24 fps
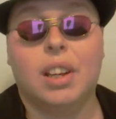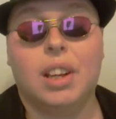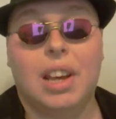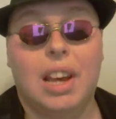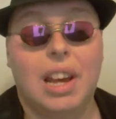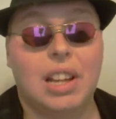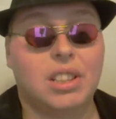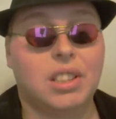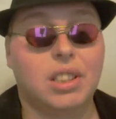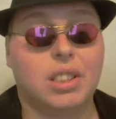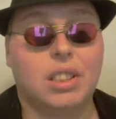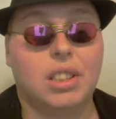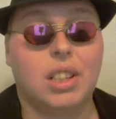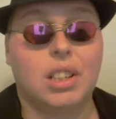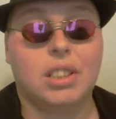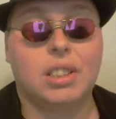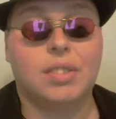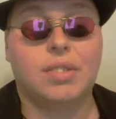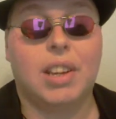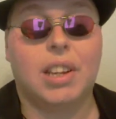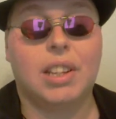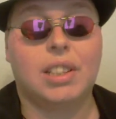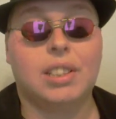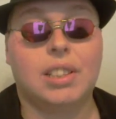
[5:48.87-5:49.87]
It just
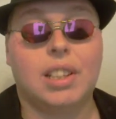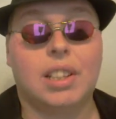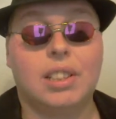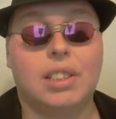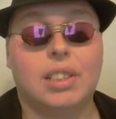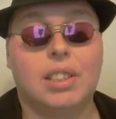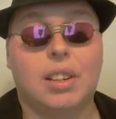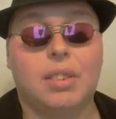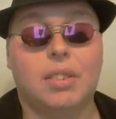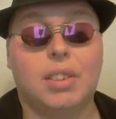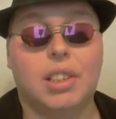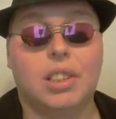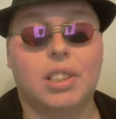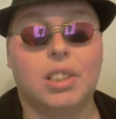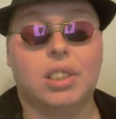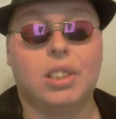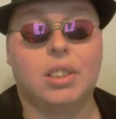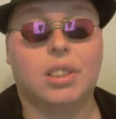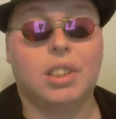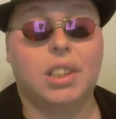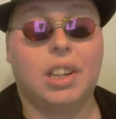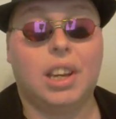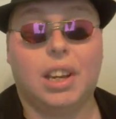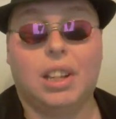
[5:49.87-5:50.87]
doesn't make sense that we
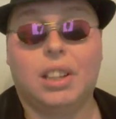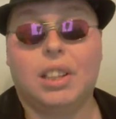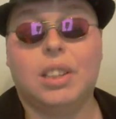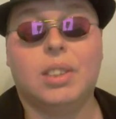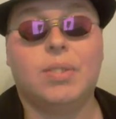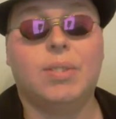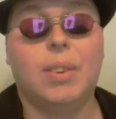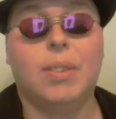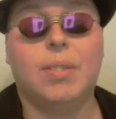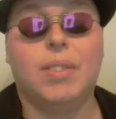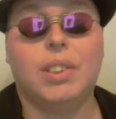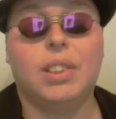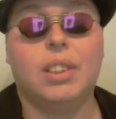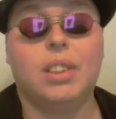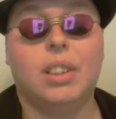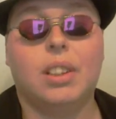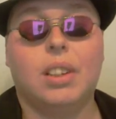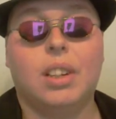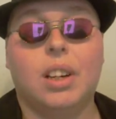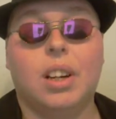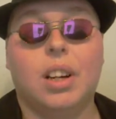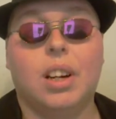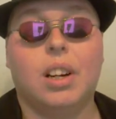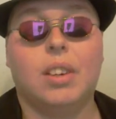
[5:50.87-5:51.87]
just kick these people to the
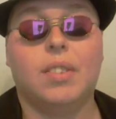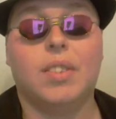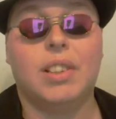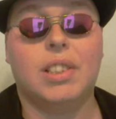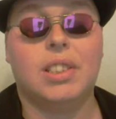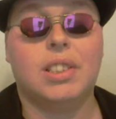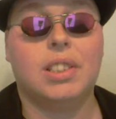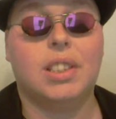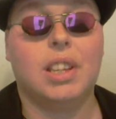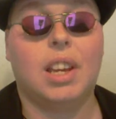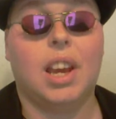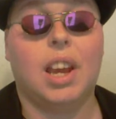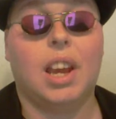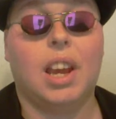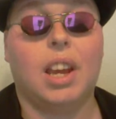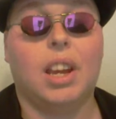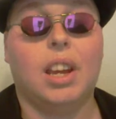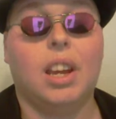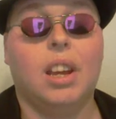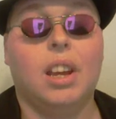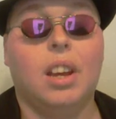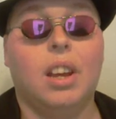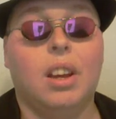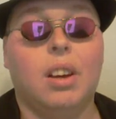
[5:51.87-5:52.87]
curb and
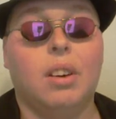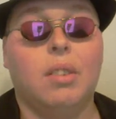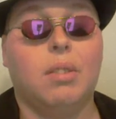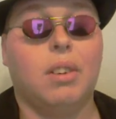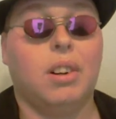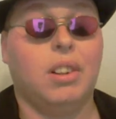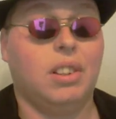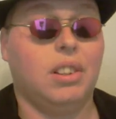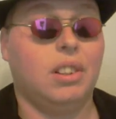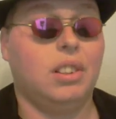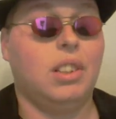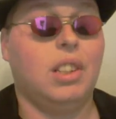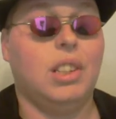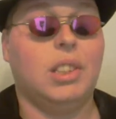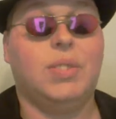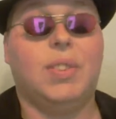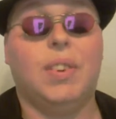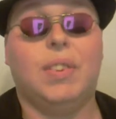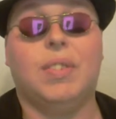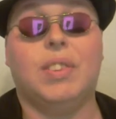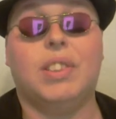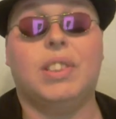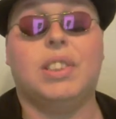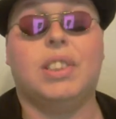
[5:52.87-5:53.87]
say, well, these
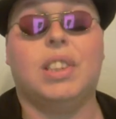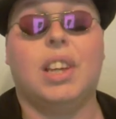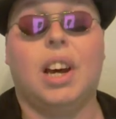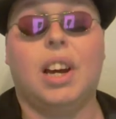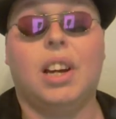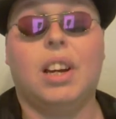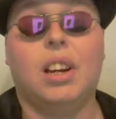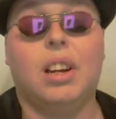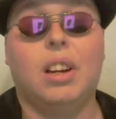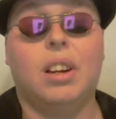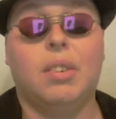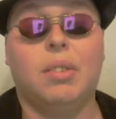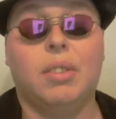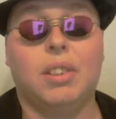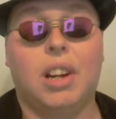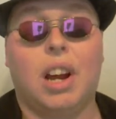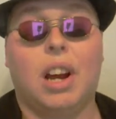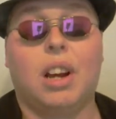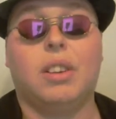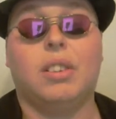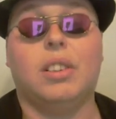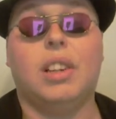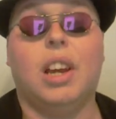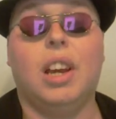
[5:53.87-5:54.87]
people suck, we're
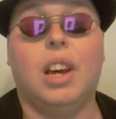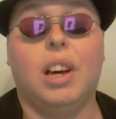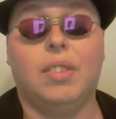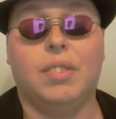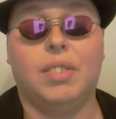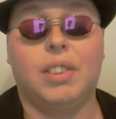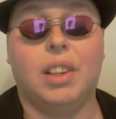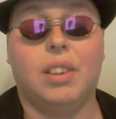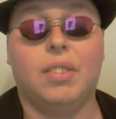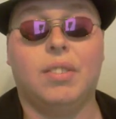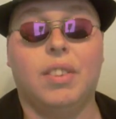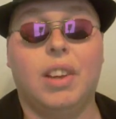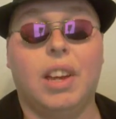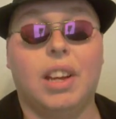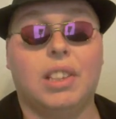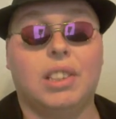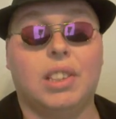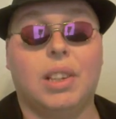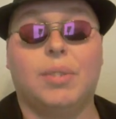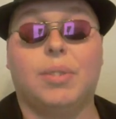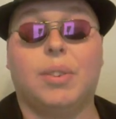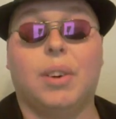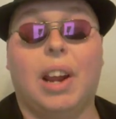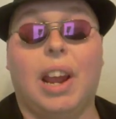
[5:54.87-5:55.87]
not going to help them,
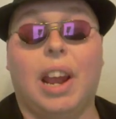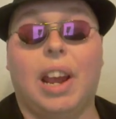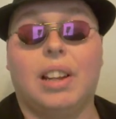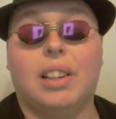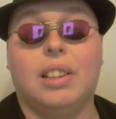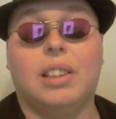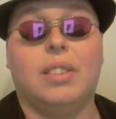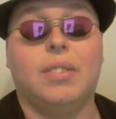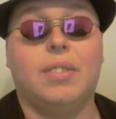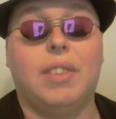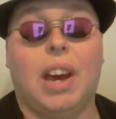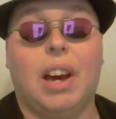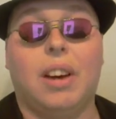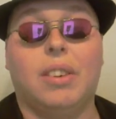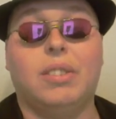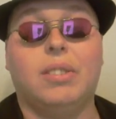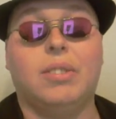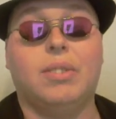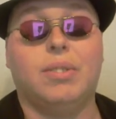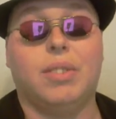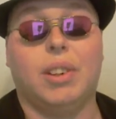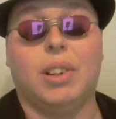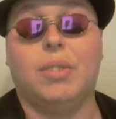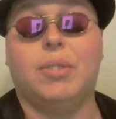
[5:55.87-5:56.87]
except for handing them out
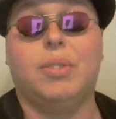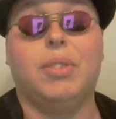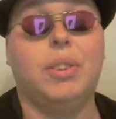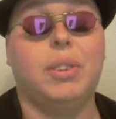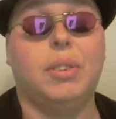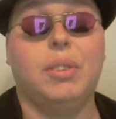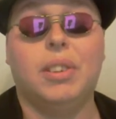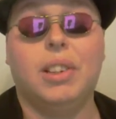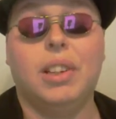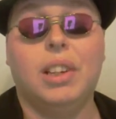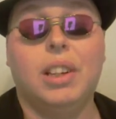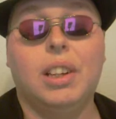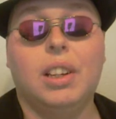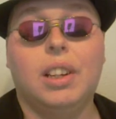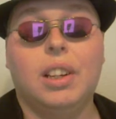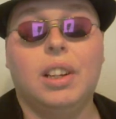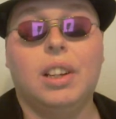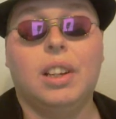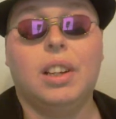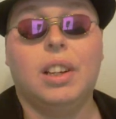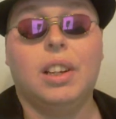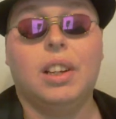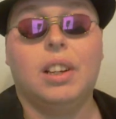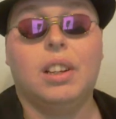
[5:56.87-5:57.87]
free food.
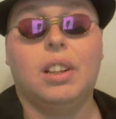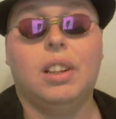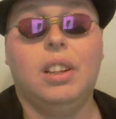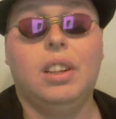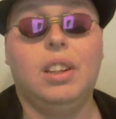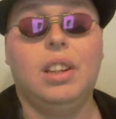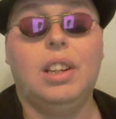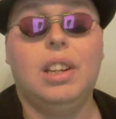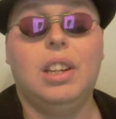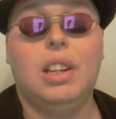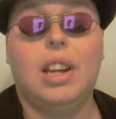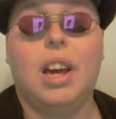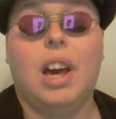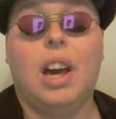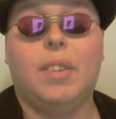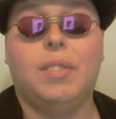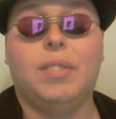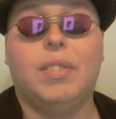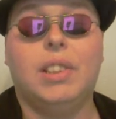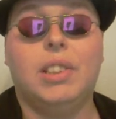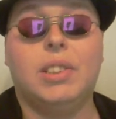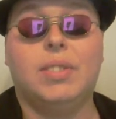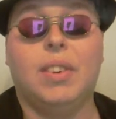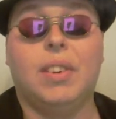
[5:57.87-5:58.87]
You need to help
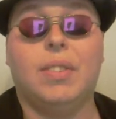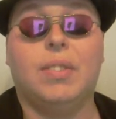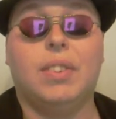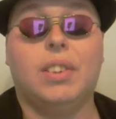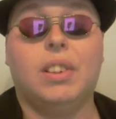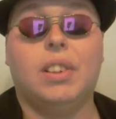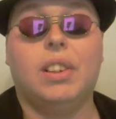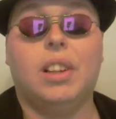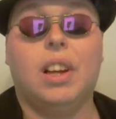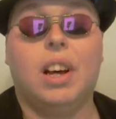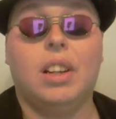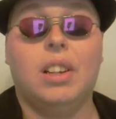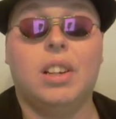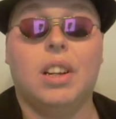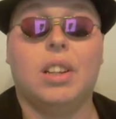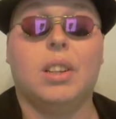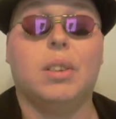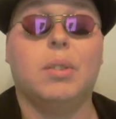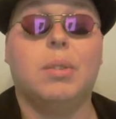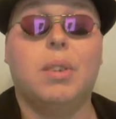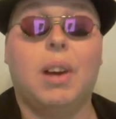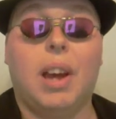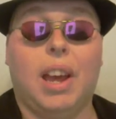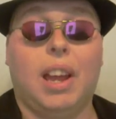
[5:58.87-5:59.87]
these people another
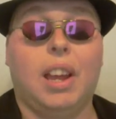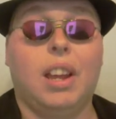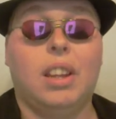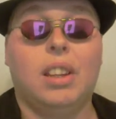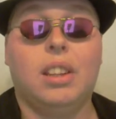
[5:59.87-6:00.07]
way.